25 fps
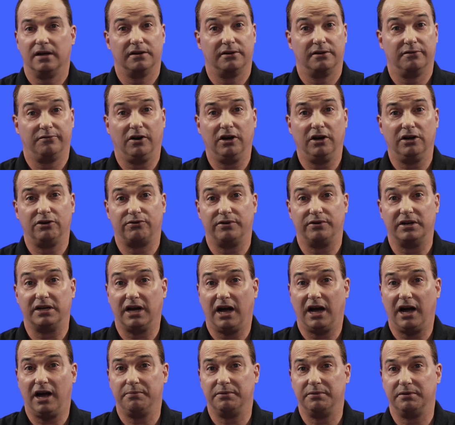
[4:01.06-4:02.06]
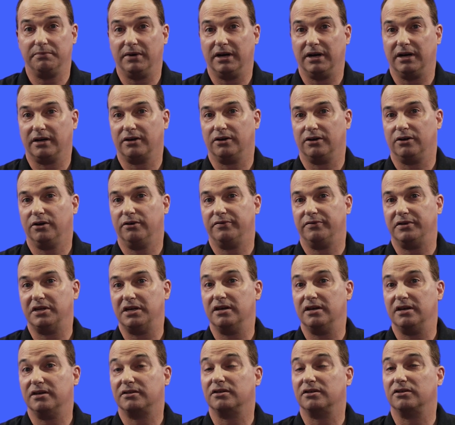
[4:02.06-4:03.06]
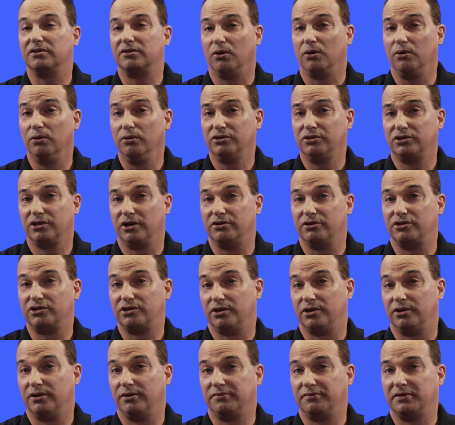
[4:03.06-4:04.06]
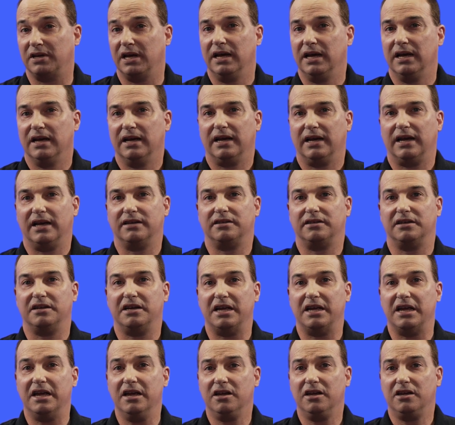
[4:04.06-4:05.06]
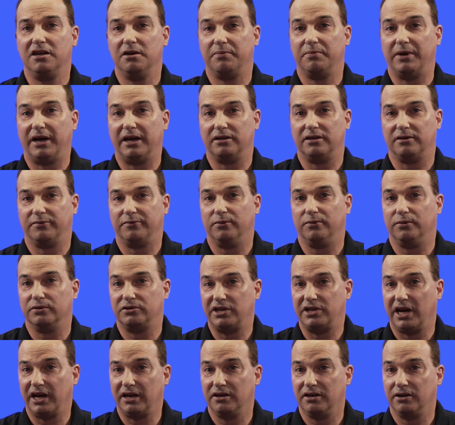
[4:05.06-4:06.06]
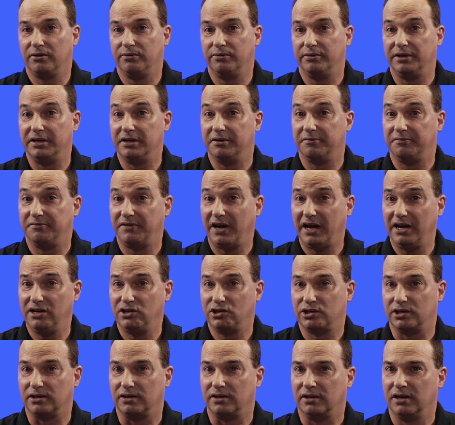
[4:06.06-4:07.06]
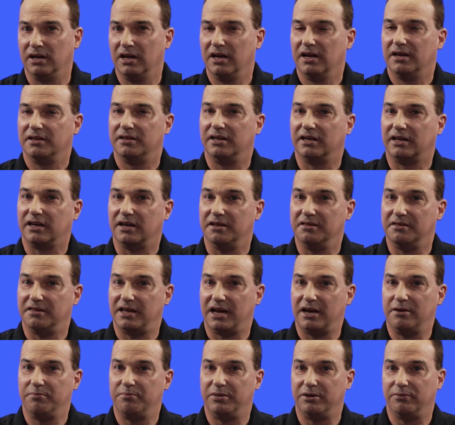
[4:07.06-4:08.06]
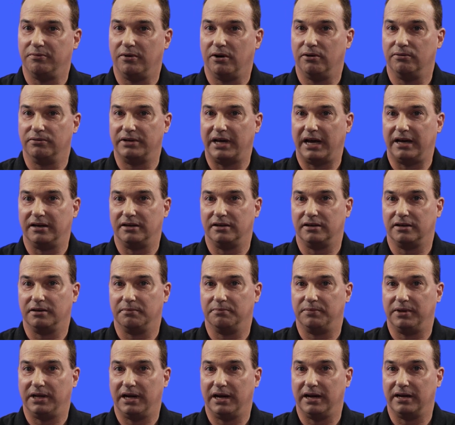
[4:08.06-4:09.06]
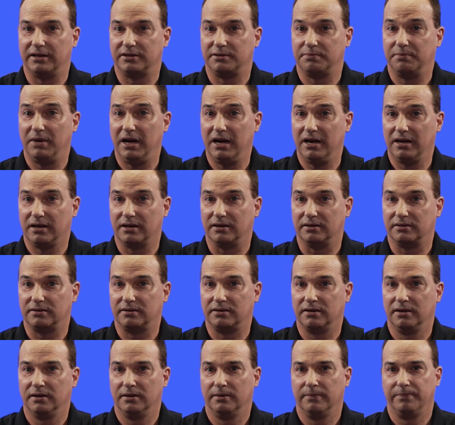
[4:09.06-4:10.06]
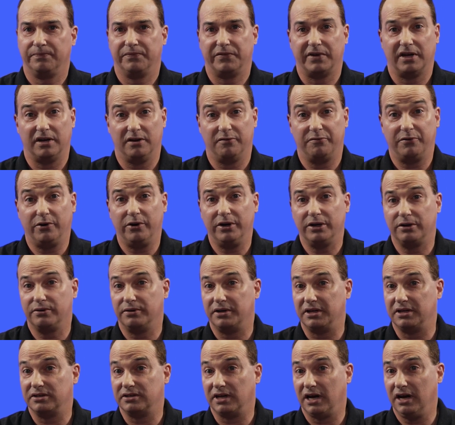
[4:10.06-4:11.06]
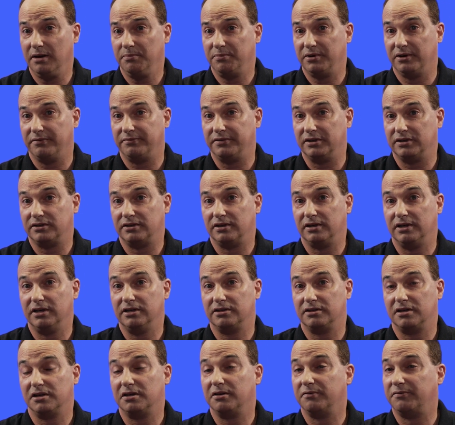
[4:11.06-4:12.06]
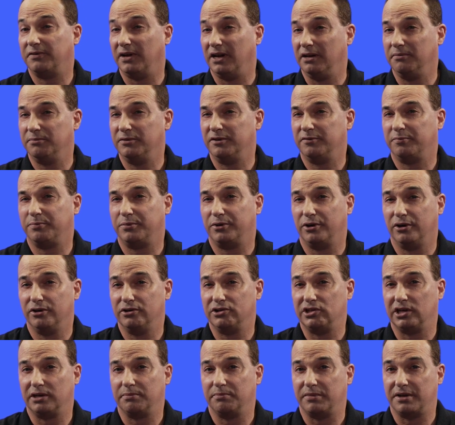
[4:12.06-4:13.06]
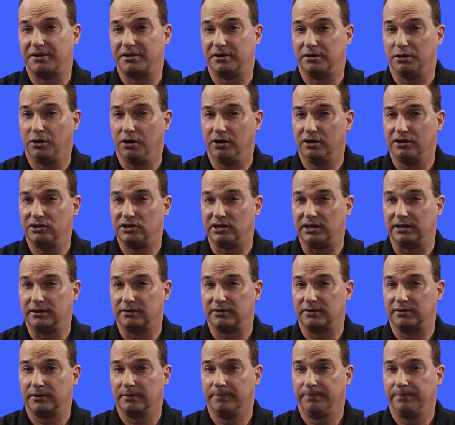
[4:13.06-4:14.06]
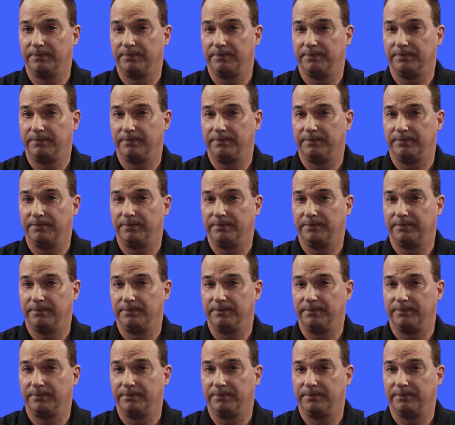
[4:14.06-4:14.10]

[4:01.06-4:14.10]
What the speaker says: The voluntary carbon market over the years has also served as an incubator for technical innovation that can then be rolled out in compliance markets. And a very good example of this is the development of project methodologies.